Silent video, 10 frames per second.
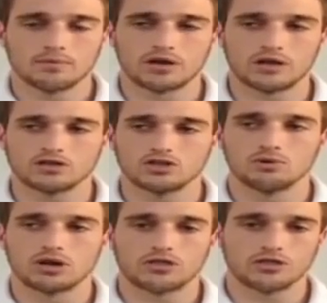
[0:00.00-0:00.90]
bring
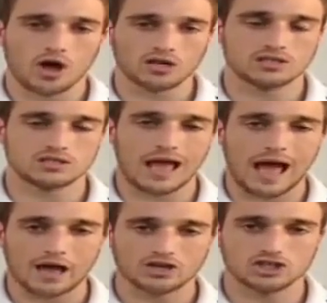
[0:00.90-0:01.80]
to bring thoughts into
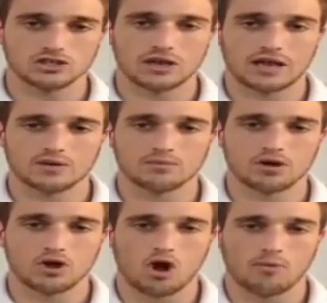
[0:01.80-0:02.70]
action, and I can
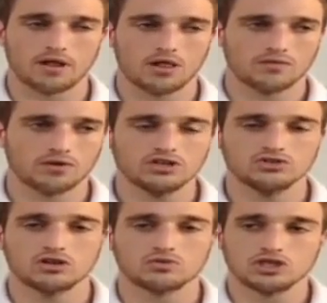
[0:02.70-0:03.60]
bring all my love for
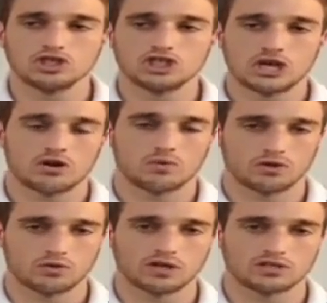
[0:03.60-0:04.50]
Israel and really share it
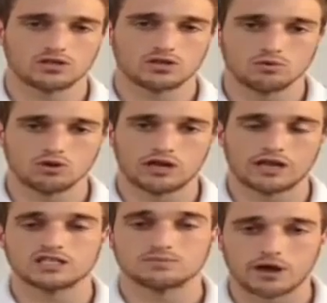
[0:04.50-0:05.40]
with the rest of the
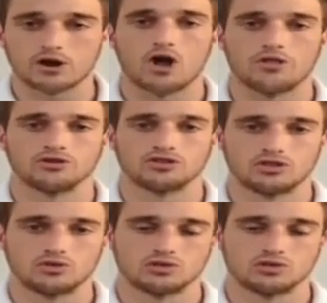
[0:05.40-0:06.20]
community and inspire others to